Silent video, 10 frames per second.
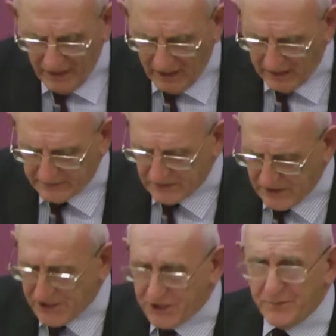at
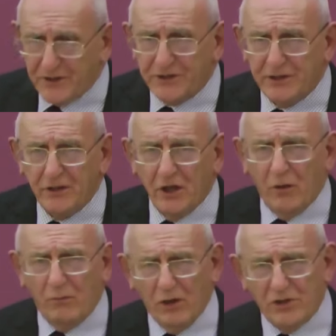Christmas or
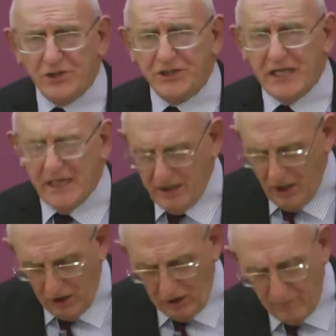Mother's Day
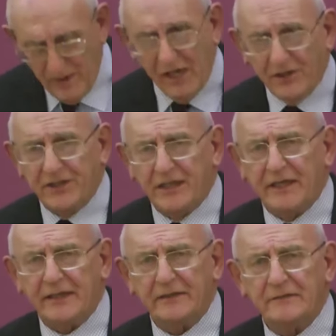or her
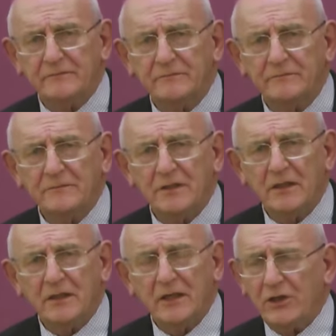birthday.
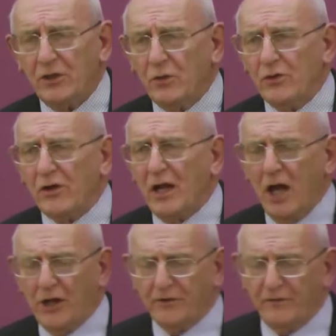You know, there are a
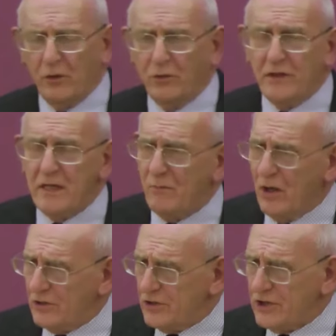lot of lonely
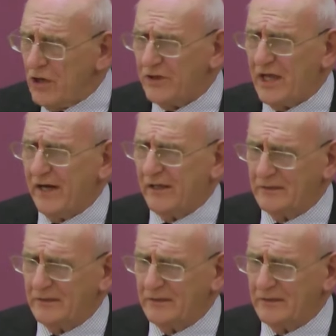mothers out there.